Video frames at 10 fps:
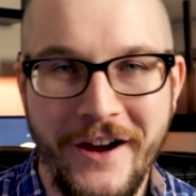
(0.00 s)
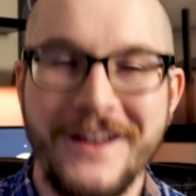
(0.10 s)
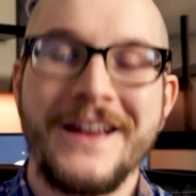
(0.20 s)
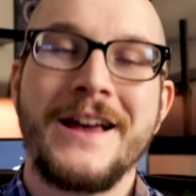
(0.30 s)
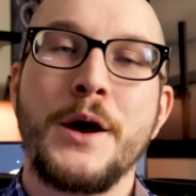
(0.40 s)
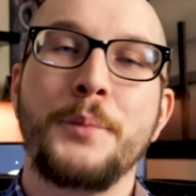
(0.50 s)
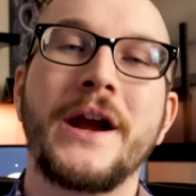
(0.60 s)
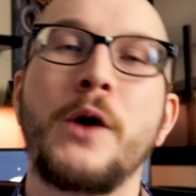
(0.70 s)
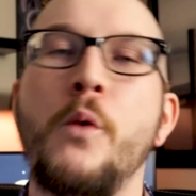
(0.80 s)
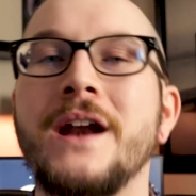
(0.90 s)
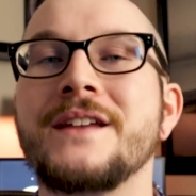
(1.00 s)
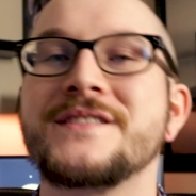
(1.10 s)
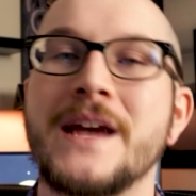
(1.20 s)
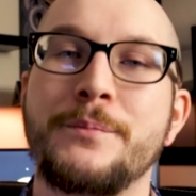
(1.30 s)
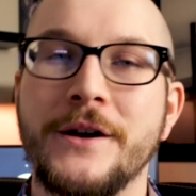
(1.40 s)
they are. But I wanted to
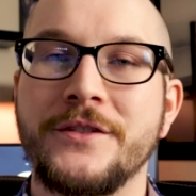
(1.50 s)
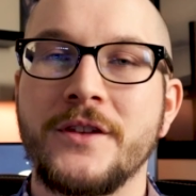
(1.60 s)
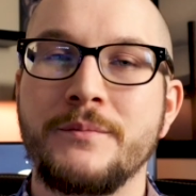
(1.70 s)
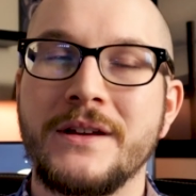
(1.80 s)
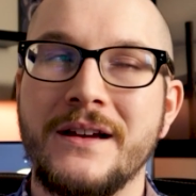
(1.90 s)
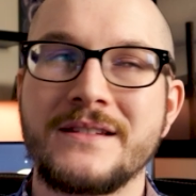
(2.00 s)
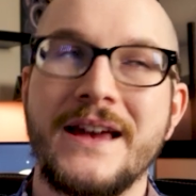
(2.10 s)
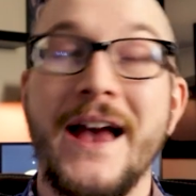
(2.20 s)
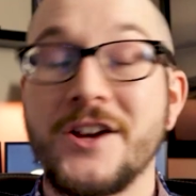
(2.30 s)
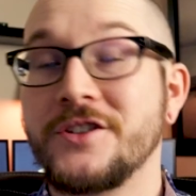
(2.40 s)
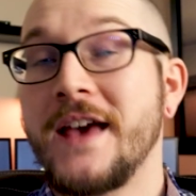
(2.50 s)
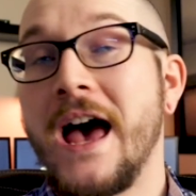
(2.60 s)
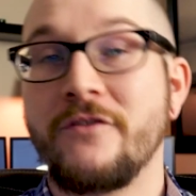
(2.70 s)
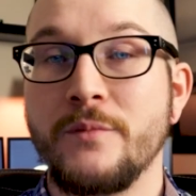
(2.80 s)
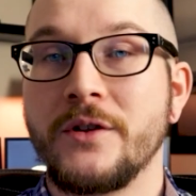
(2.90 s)
separate them because I actually
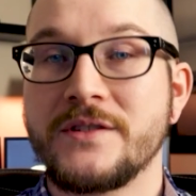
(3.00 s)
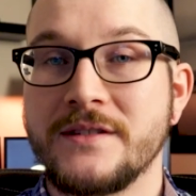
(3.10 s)
have a milk